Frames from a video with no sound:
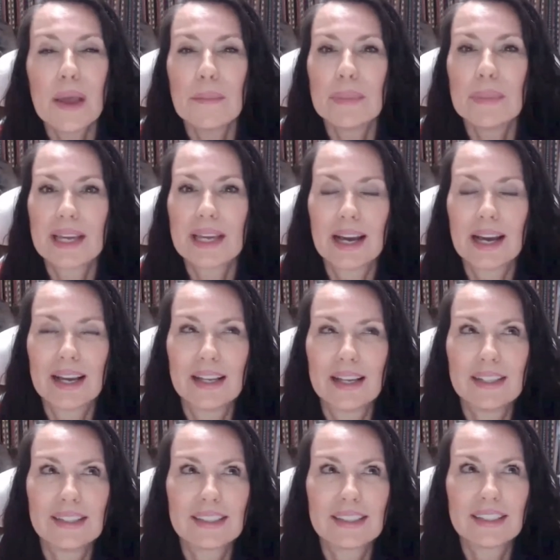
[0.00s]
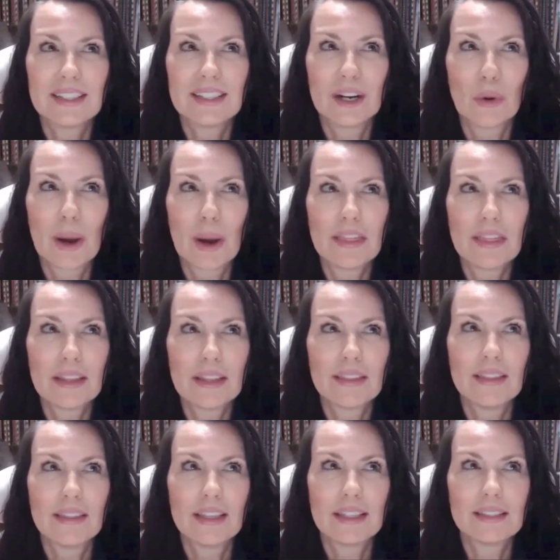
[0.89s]
because, you know, I
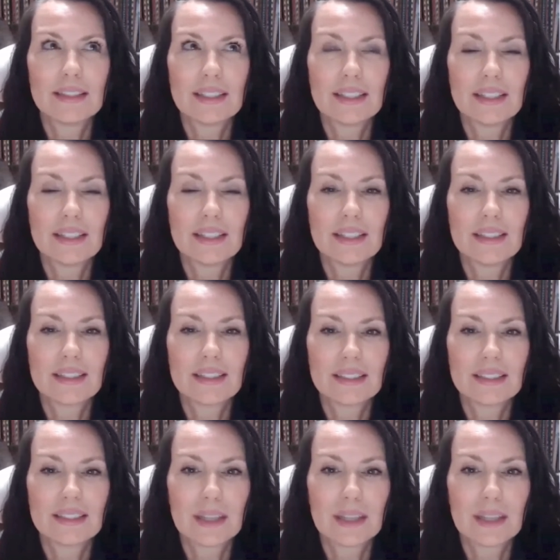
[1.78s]
think this is